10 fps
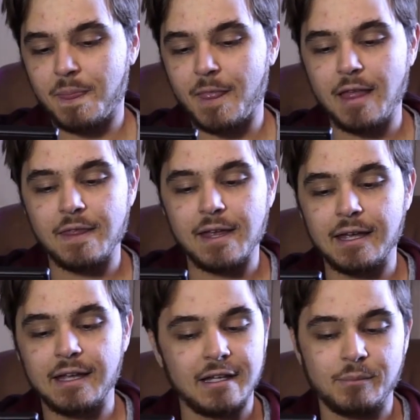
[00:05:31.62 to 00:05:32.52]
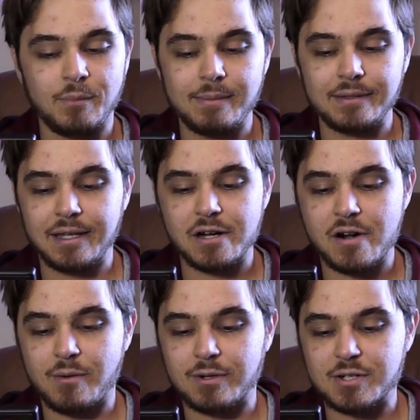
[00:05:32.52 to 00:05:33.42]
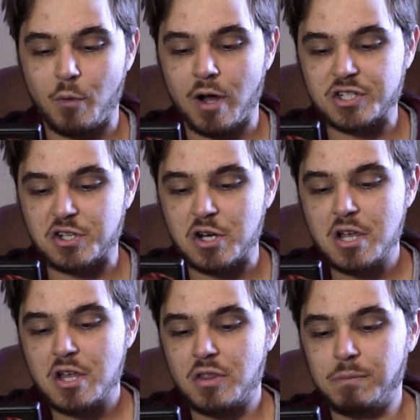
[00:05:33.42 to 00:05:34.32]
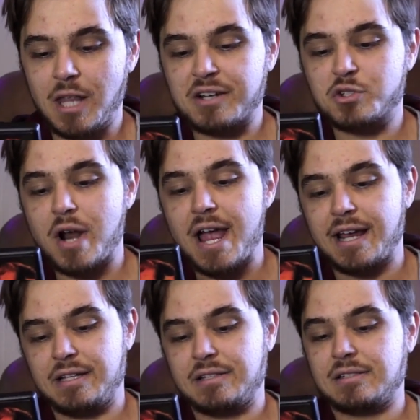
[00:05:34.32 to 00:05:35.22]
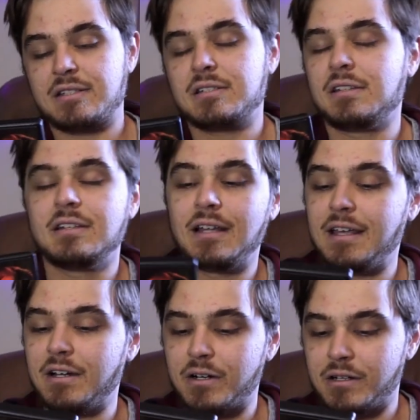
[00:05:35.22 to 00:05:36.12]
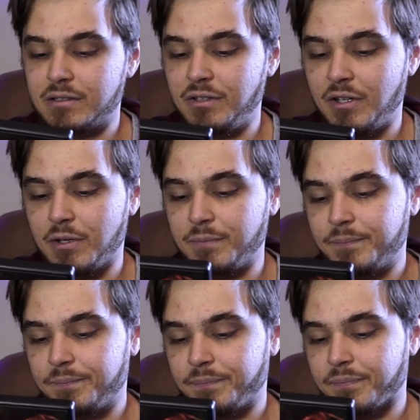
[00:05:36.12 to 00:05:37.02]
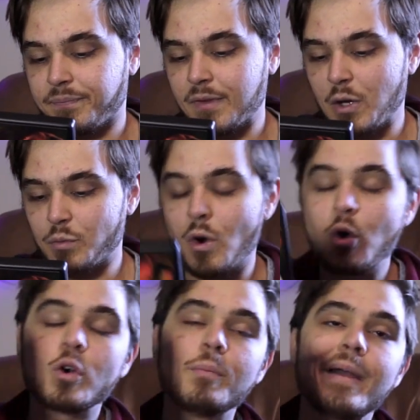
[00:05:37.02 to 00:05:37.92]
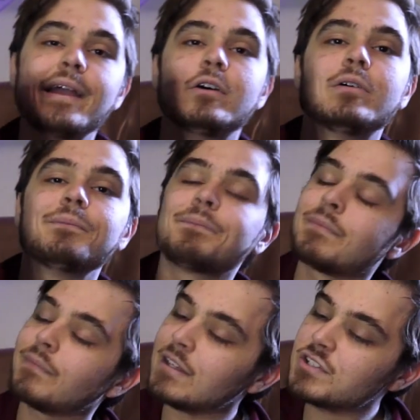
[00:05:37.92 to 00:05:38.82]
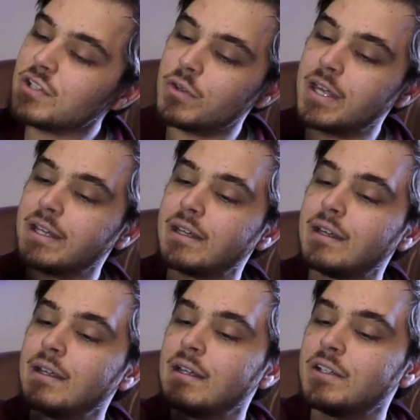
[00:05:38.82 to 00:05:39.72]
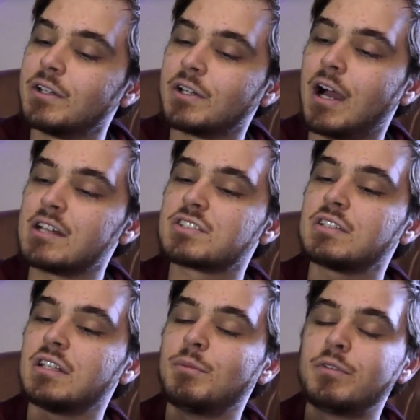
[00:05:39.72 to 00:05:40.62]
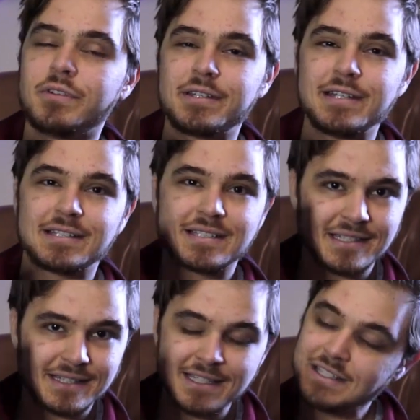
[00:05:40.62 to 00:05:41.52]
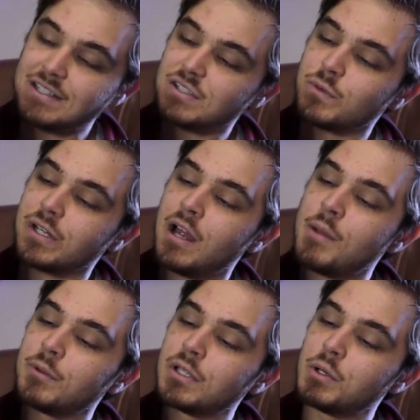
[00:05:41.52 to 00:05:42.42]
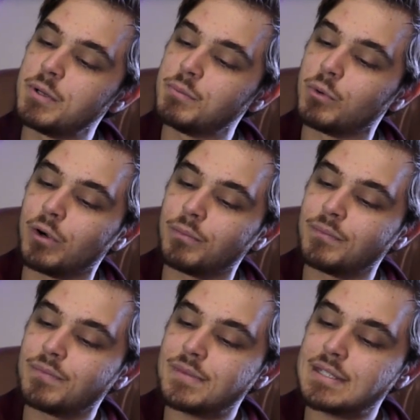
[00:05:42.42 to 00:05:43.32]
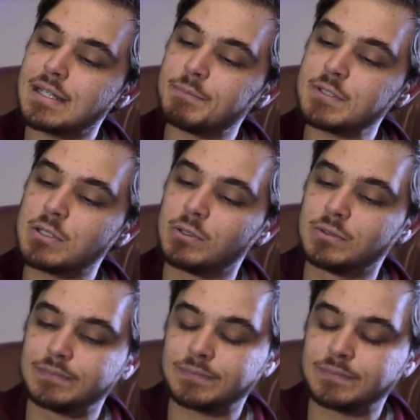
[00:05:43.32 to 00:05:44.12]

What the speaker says: And then maybe later I want to watch The Black Dragons, and then later, you know, Rogue Male. And so then you're constantly moving the discs. This is when I'm a little bit more skeptical.